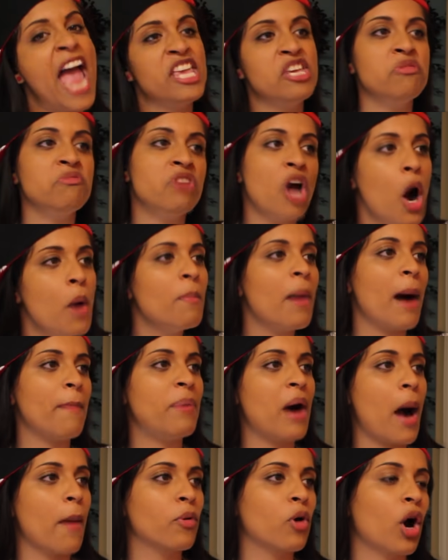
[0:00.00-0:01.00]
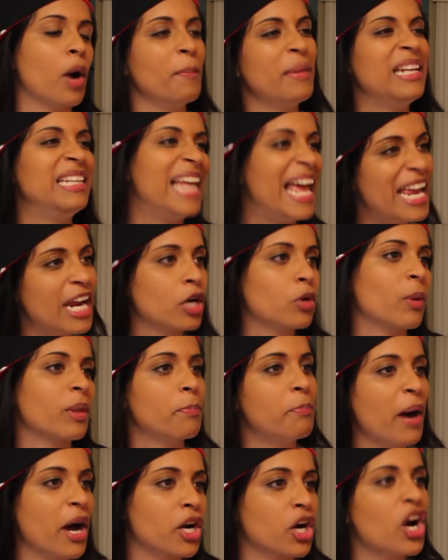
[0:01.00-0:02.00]
And you know my popcorn be layered
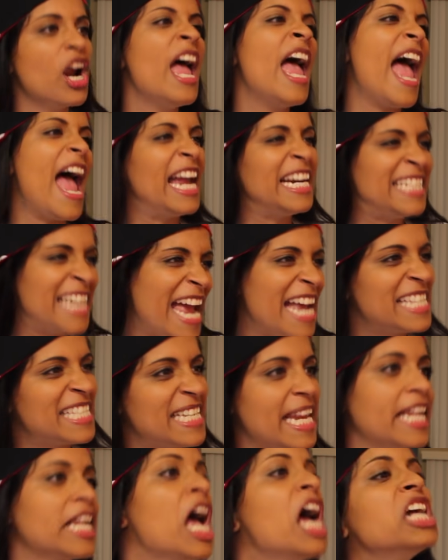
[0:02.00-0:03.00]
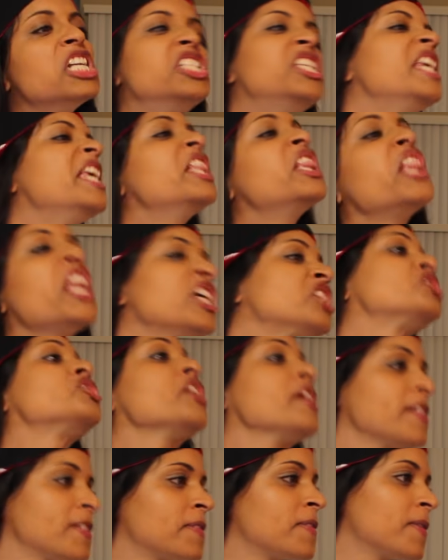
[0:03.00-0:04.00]
with butter and tasting
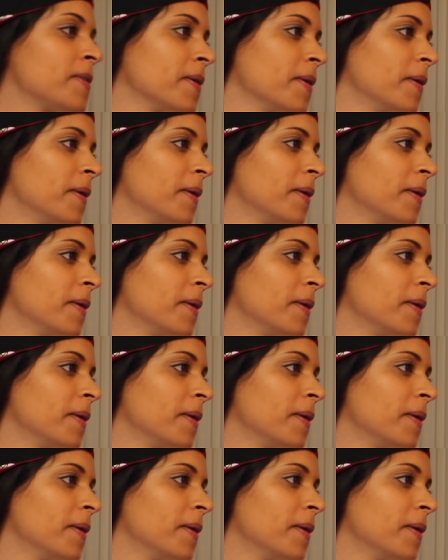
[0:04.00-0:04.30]
delicious.